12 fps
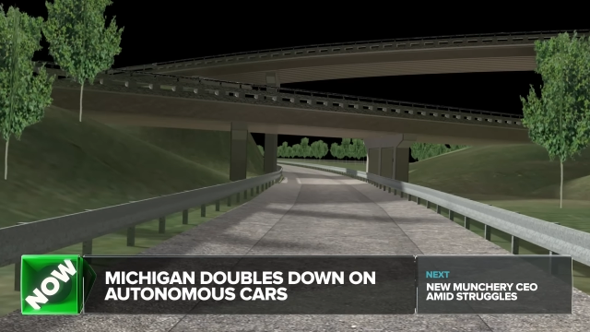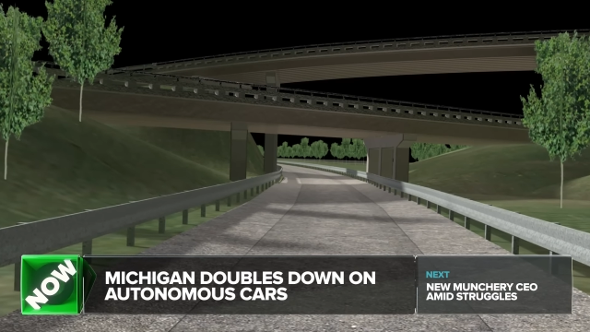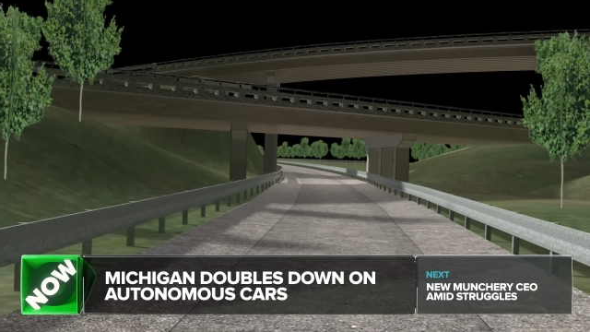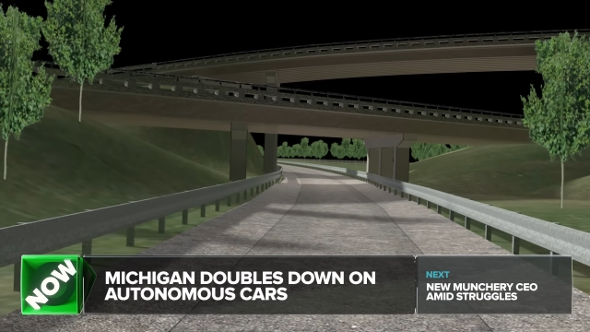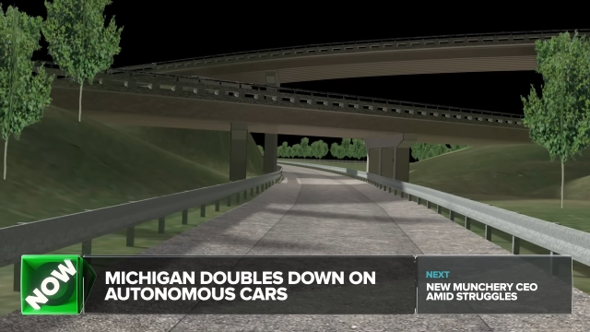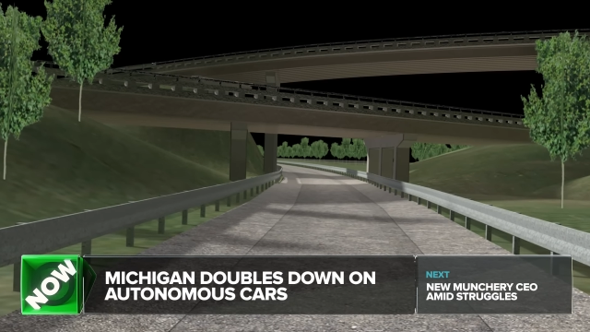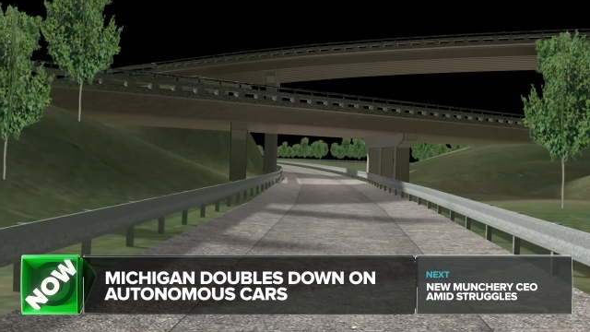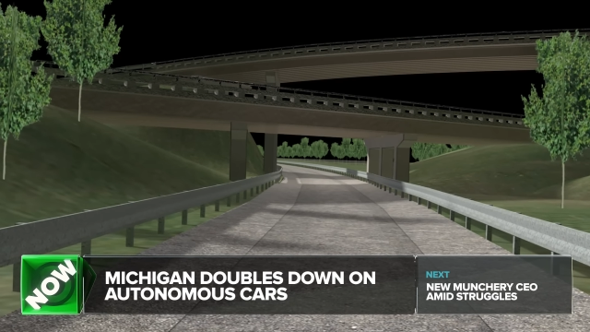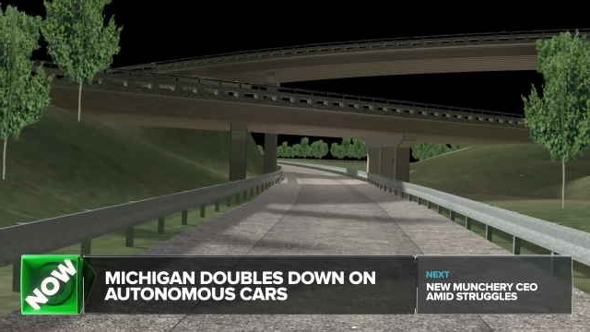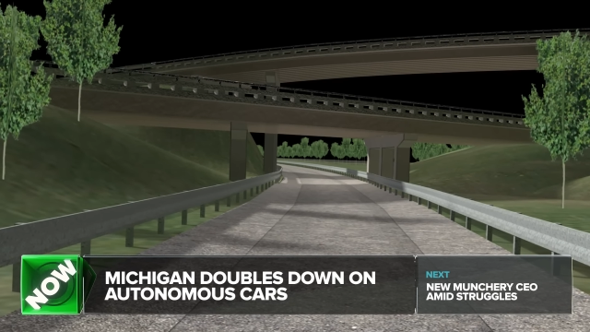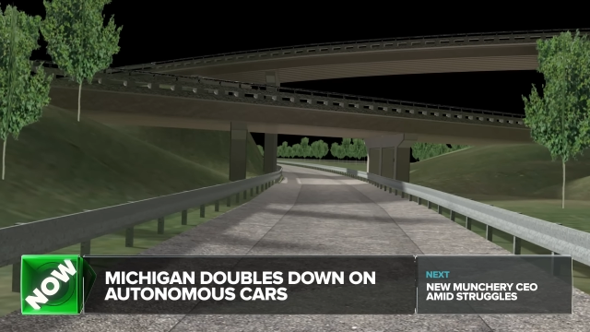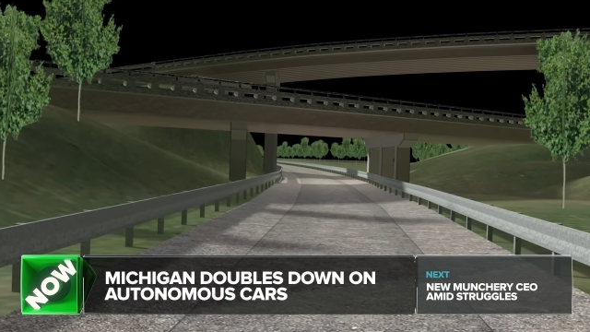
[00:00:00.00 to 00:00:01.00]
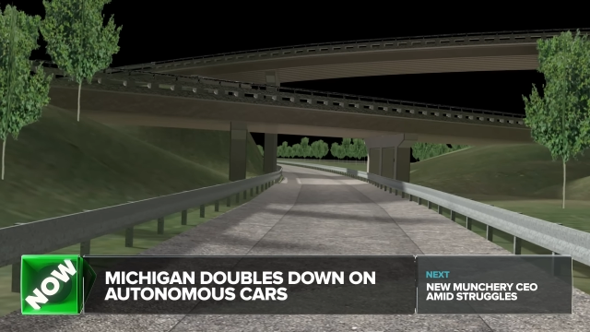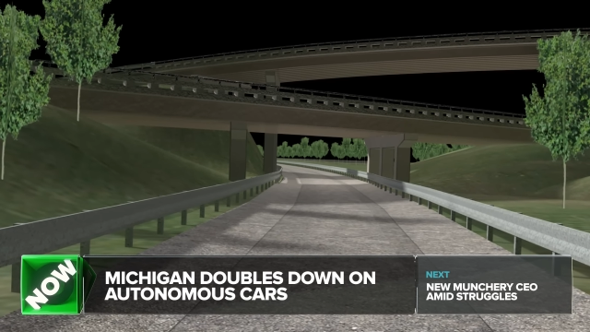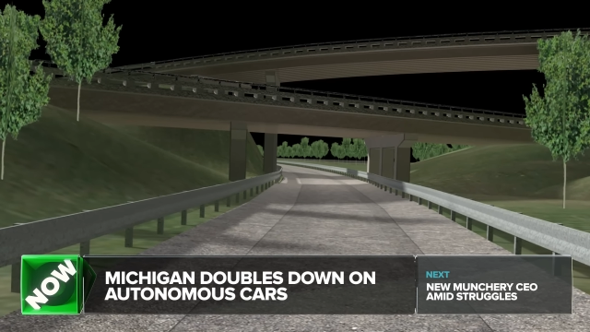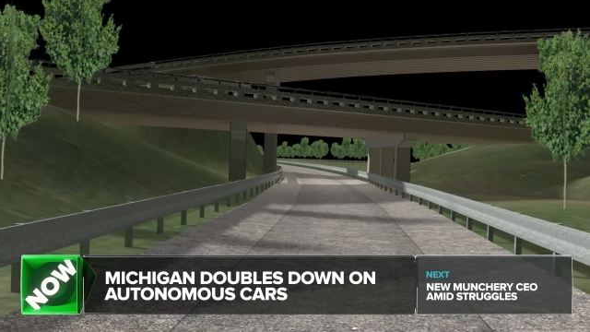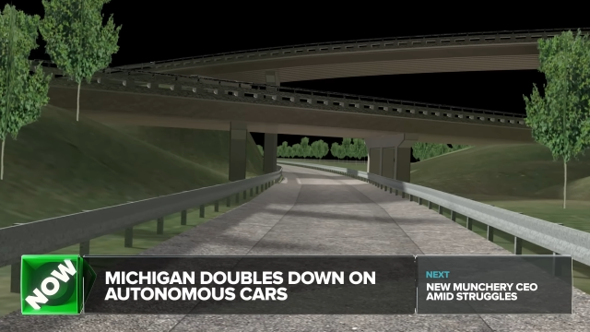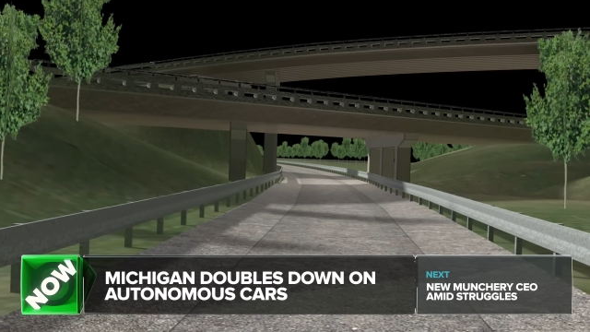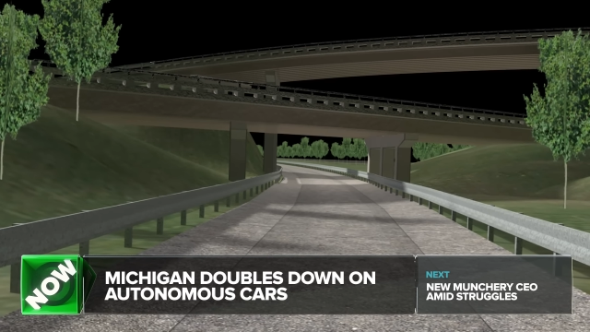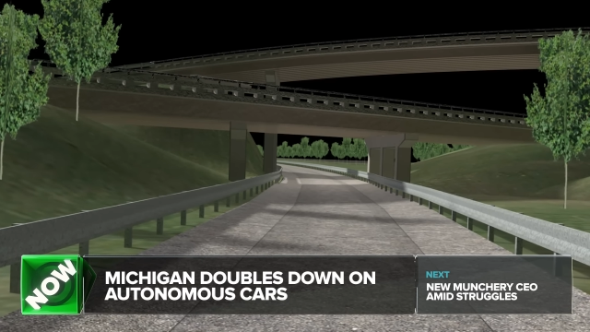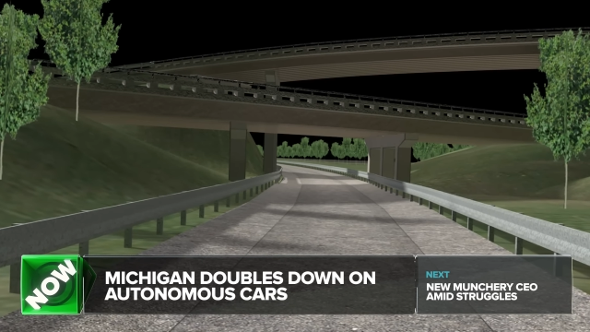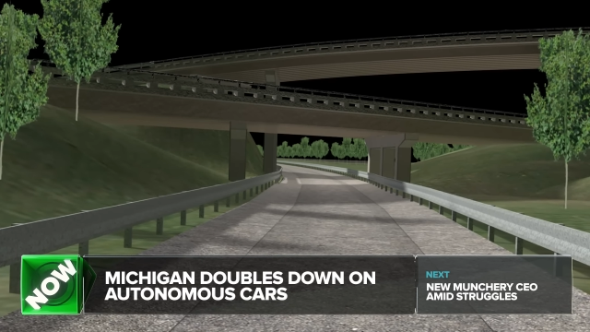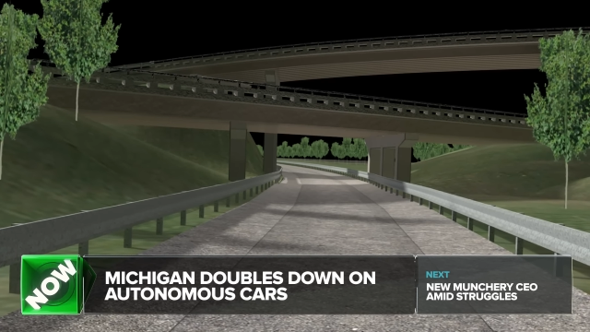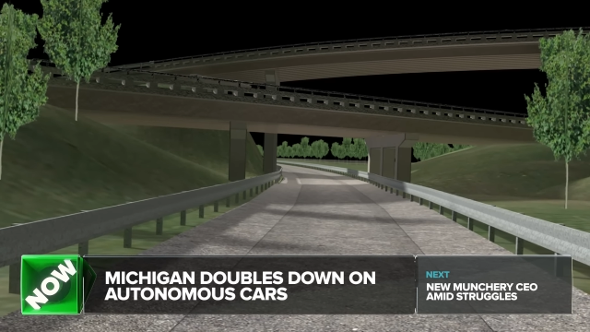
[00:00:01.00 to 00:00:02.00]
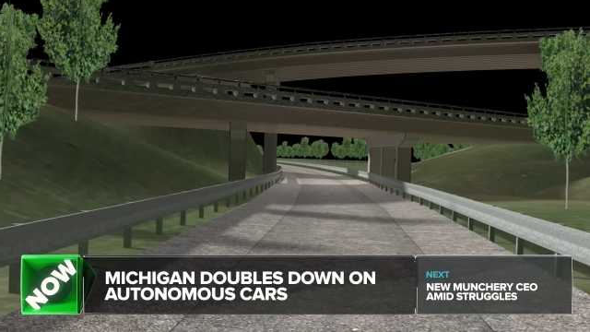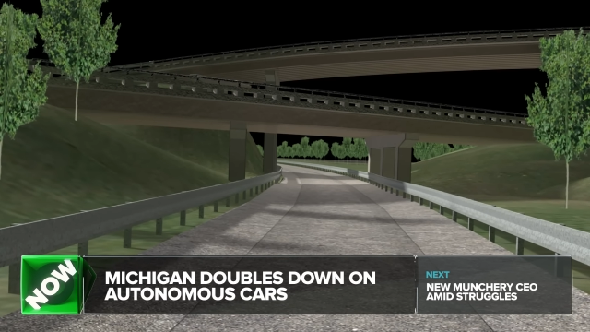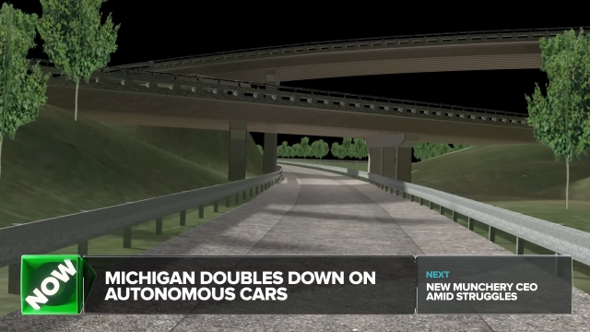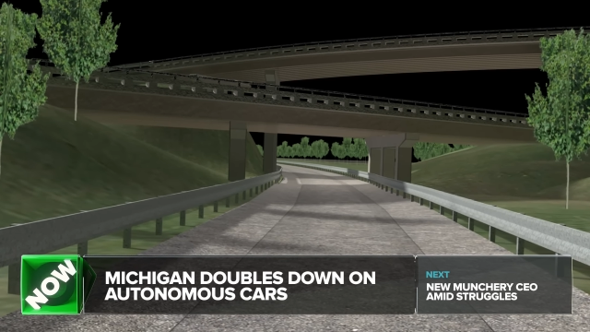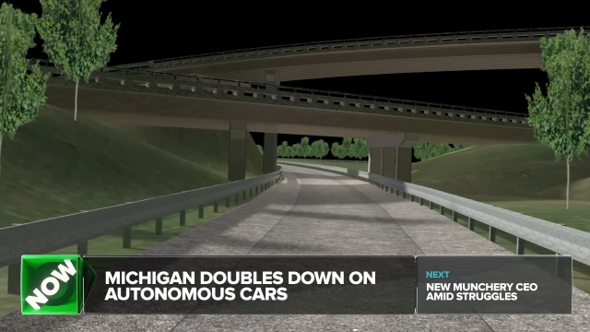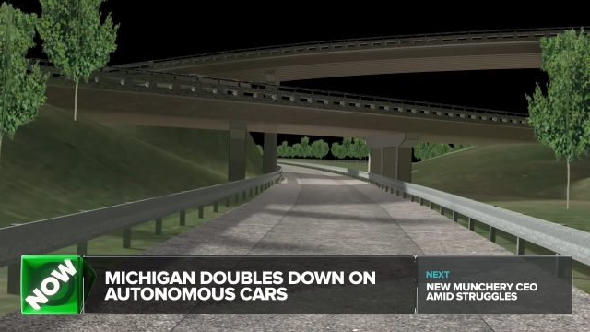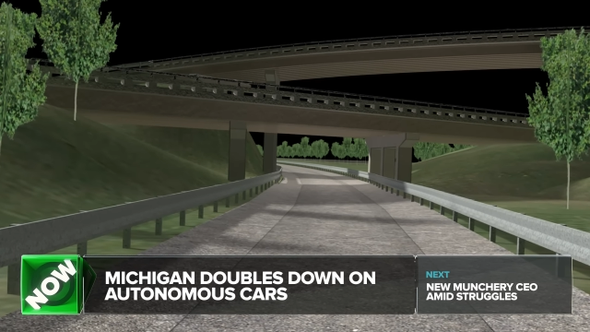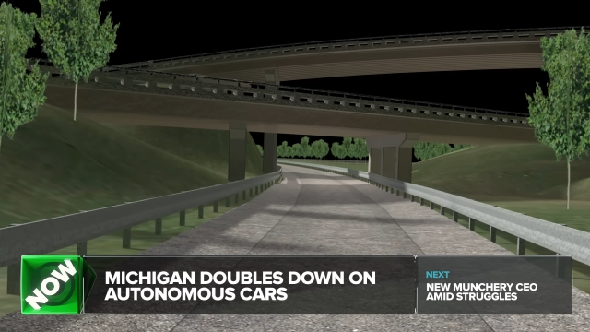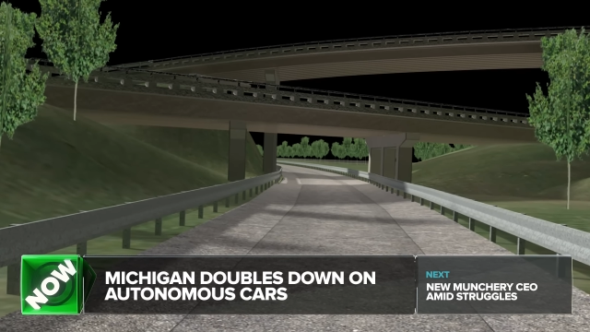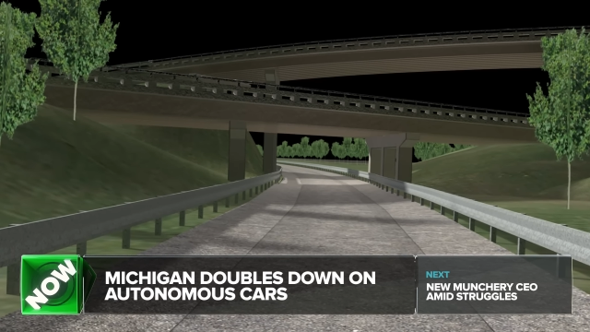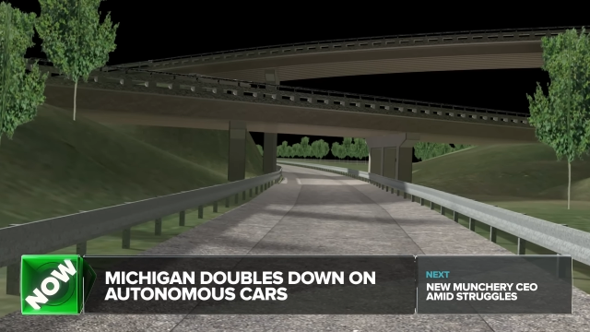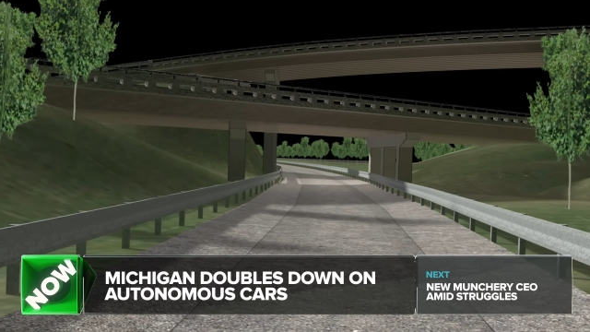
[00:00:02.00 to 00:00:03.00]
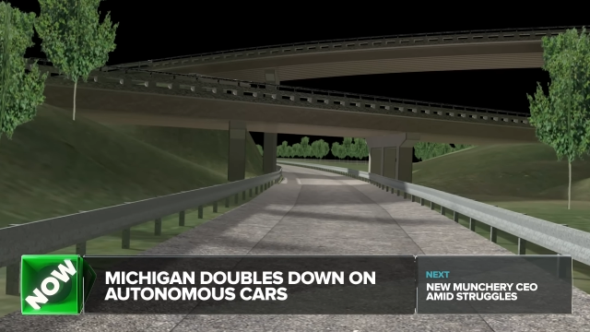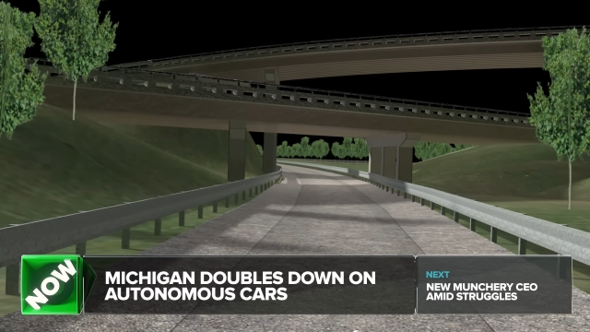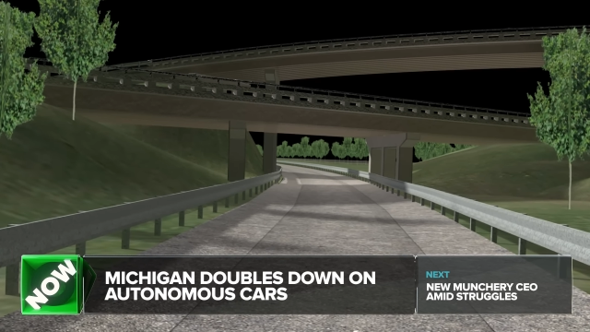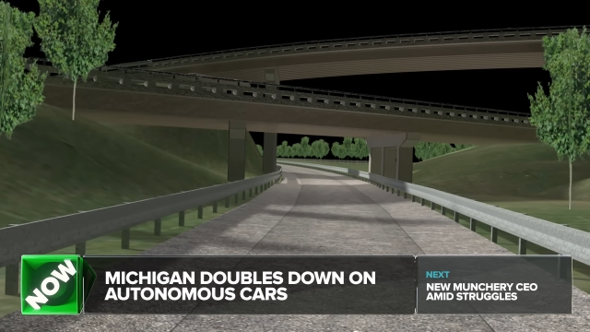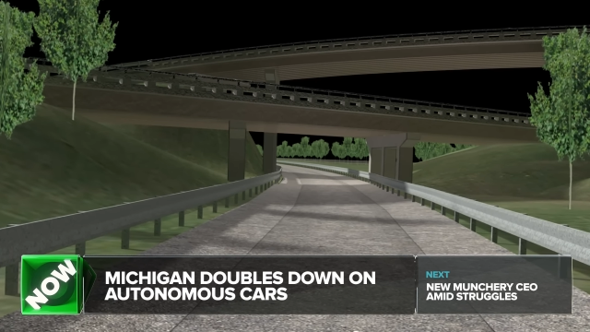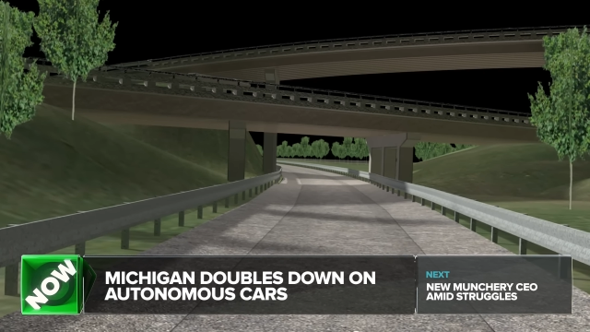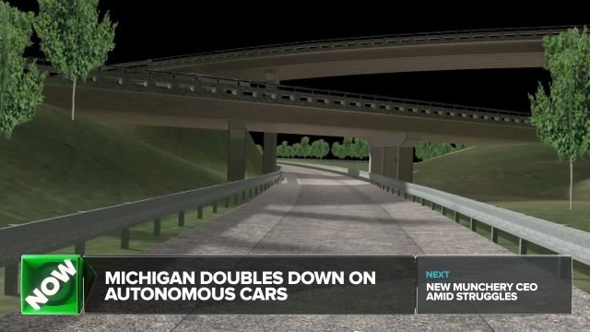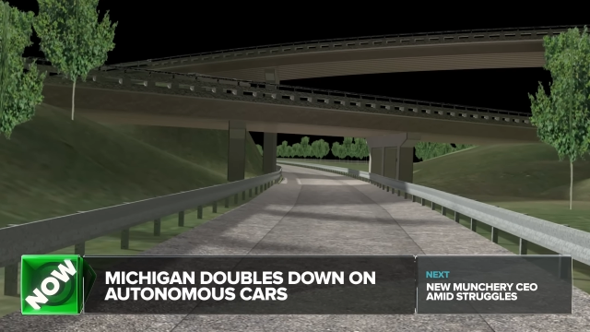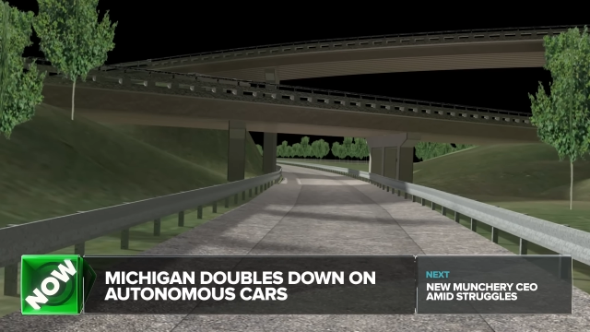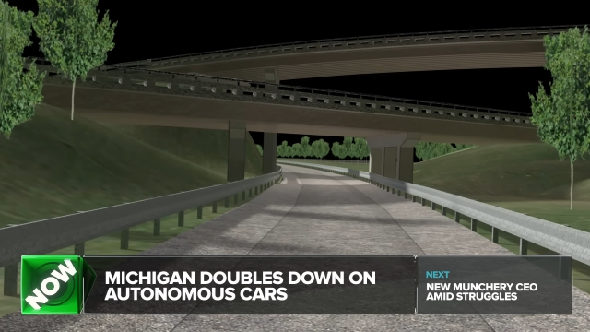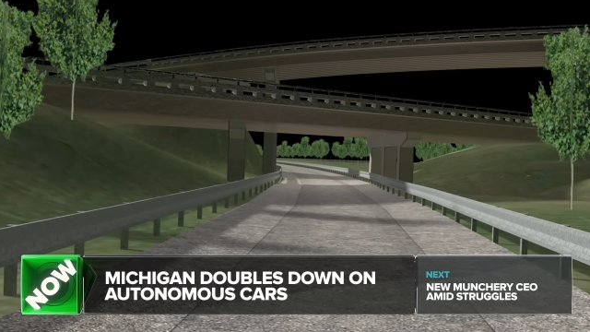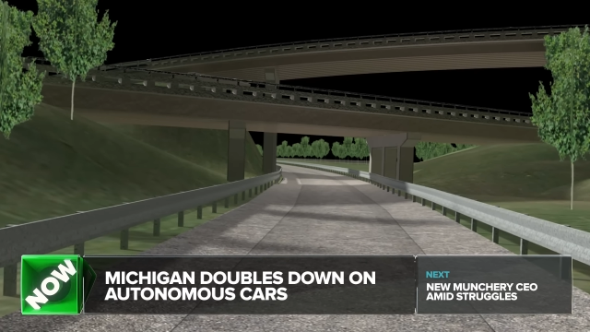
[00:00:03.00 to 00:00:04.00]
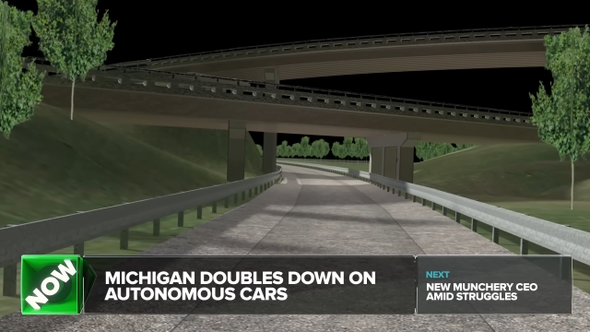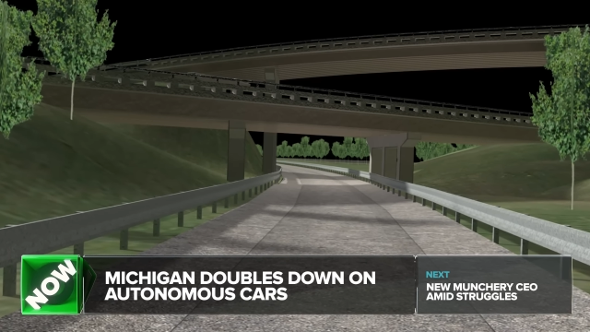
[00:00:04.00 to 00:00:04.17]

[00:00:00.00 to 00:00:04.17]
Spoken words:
[unreadable: no face in view]